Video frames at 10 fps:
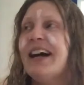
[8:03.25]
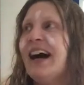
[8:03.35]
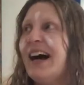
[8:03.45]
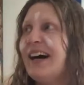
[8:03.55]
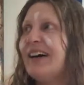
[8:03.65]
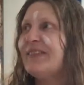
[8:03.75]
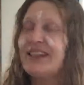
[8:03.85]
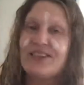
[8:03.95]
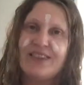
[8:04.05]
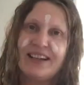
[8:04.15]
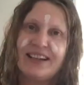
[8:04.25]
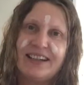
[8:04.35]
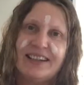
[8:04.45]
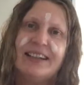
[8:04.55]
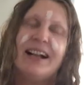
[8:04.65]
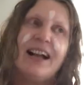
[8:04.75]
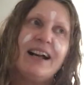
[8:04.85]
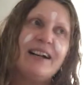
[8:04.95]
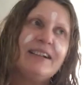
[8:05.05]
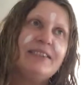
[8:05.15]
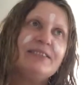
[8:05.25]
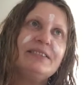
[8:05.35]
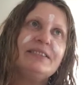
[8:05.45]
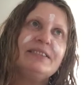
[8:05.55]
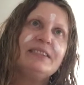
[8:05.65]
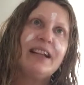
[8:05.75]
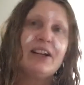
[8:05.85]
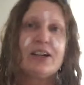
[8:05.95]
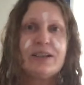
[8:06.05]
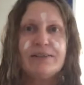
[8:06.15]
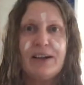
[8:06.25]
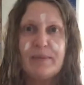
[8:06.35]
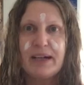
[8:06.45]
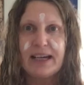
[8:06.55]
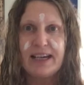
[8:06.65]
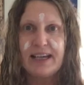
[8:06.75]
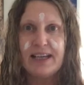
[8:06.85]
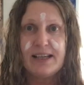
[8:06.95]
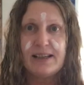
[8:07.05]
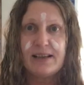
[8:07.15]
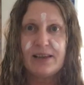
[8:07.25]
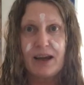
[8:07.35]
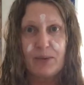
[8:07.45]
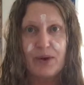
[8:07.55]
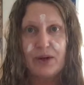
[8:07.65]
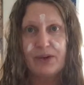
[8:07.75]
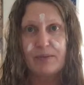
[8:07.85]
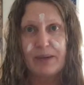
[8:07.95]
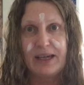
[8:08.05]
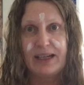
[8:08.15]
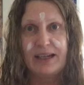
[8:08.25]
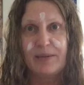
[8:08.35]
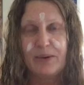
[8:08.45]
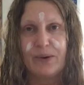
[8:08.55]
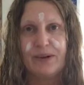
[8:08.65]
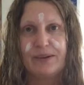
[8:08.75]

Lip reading: But it's funny. And I couldn't find my keys. They weren't on the bed anymore.